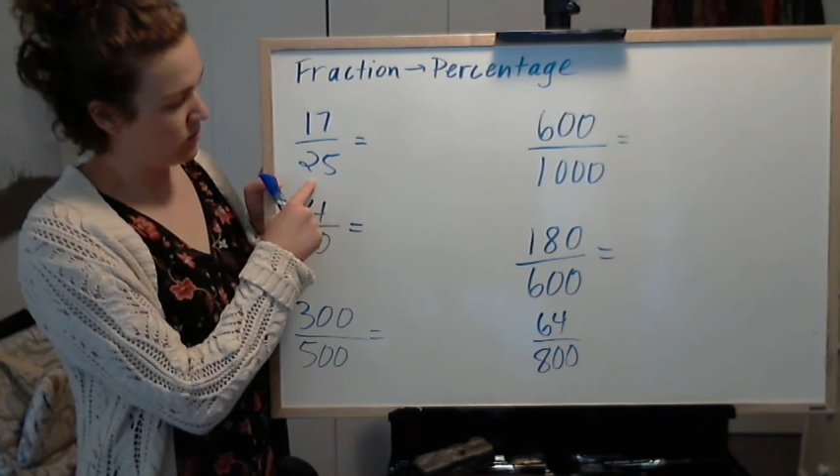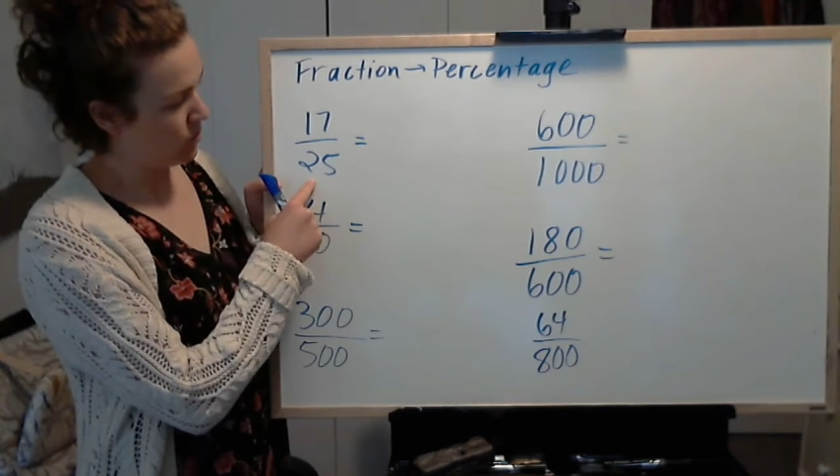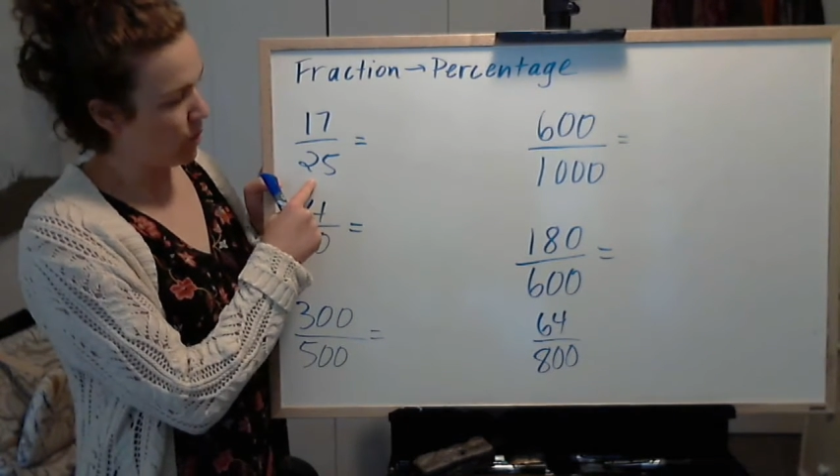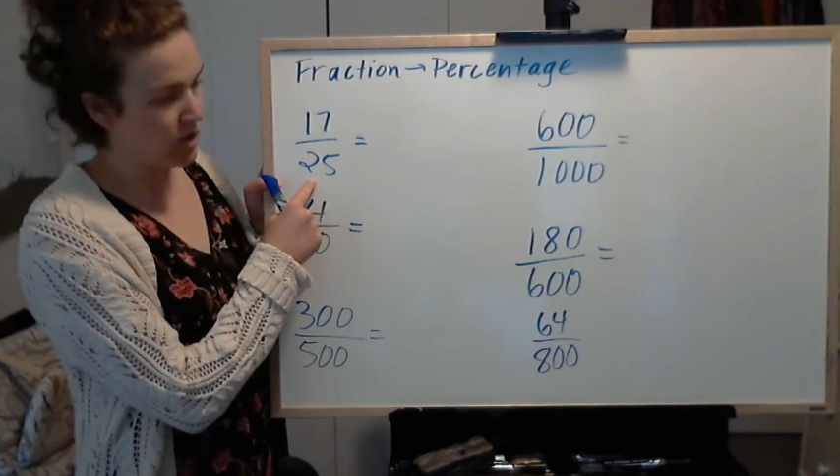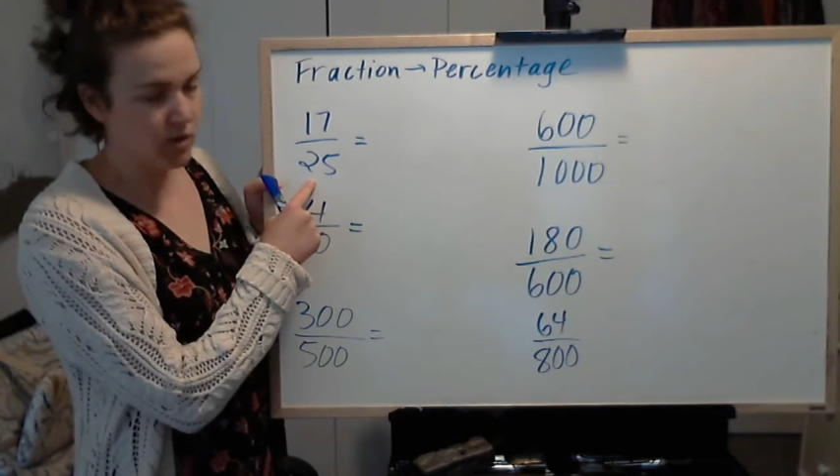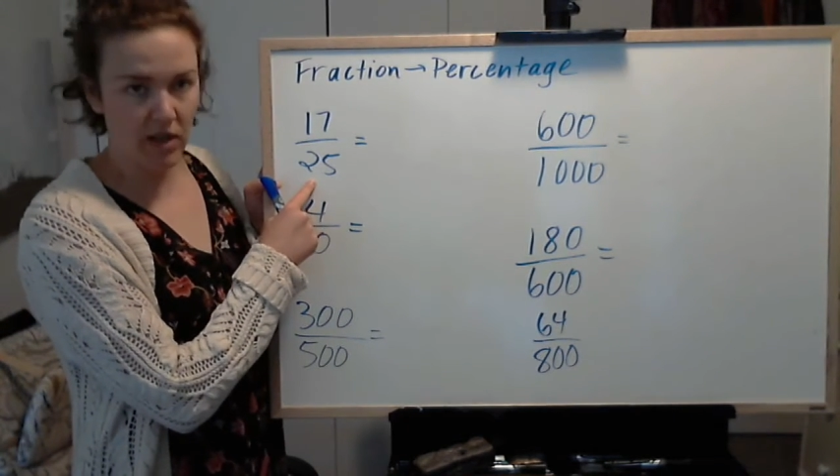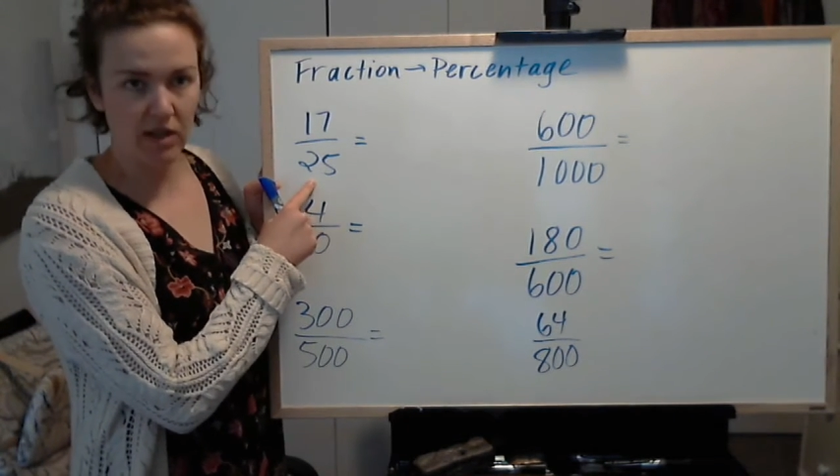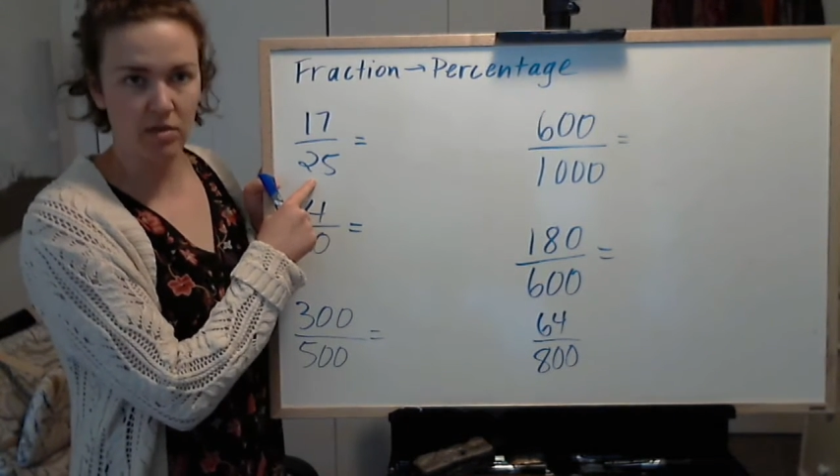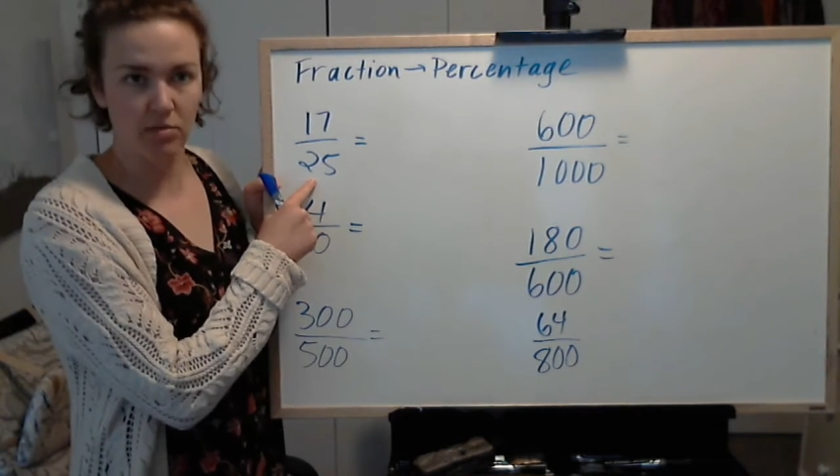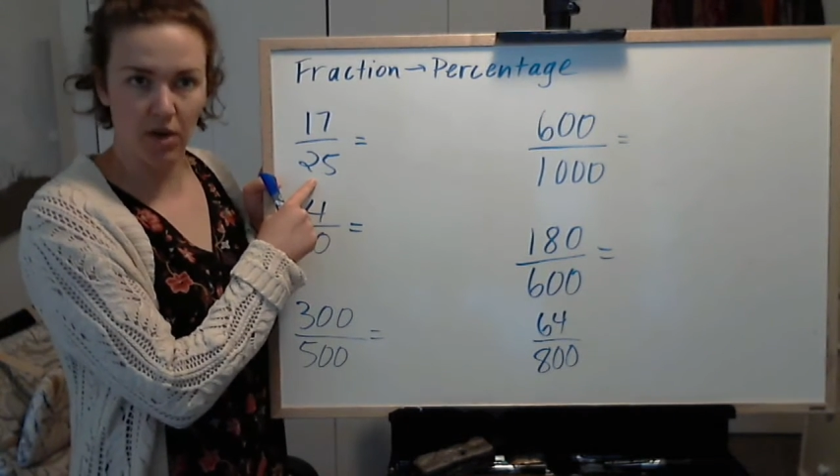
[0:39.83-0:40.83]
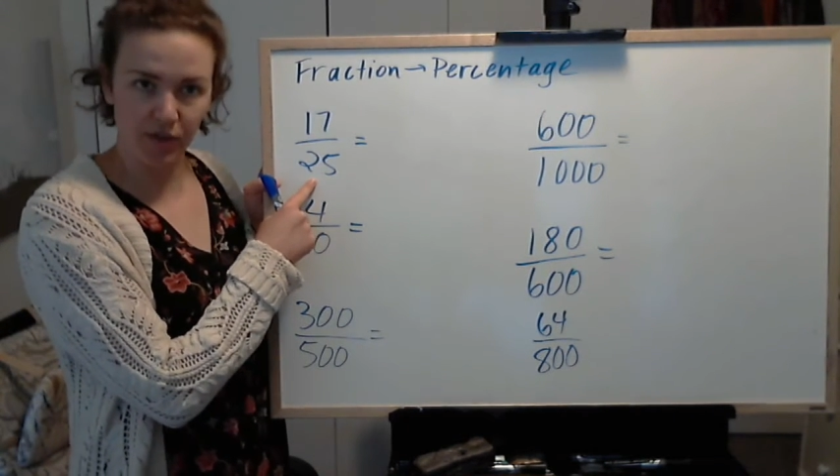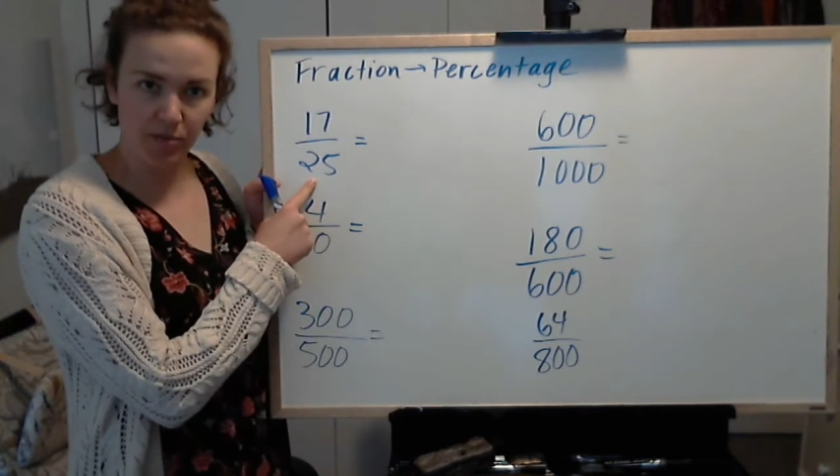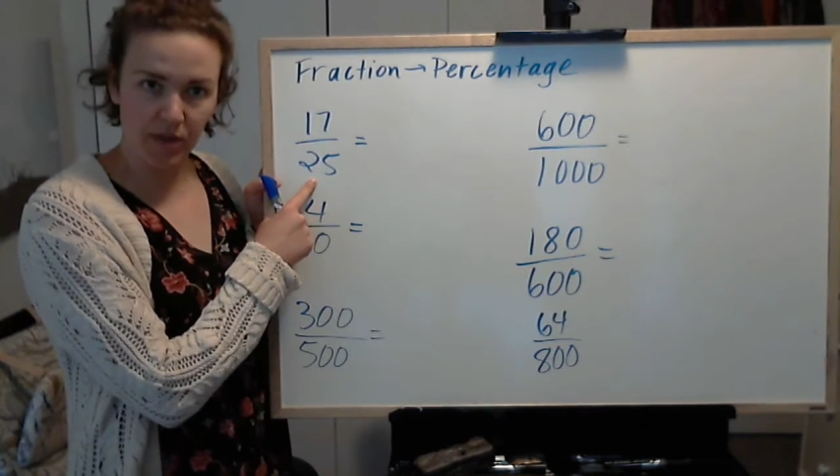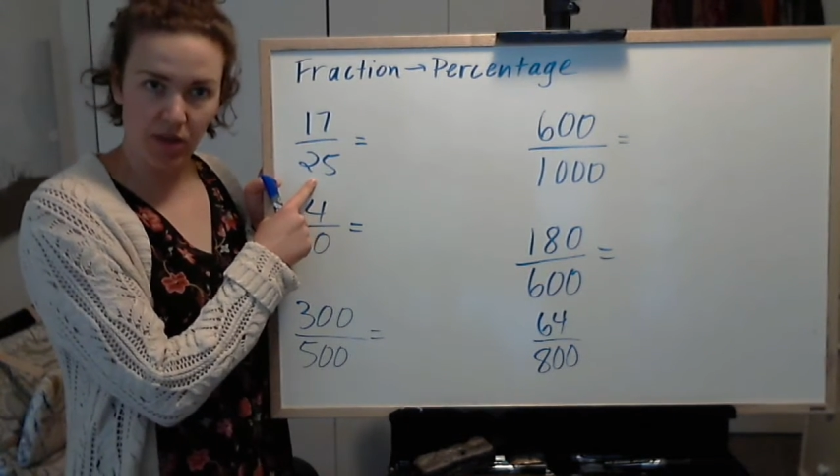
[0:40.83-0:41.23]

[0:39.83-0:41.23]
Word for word: what do I need to multiply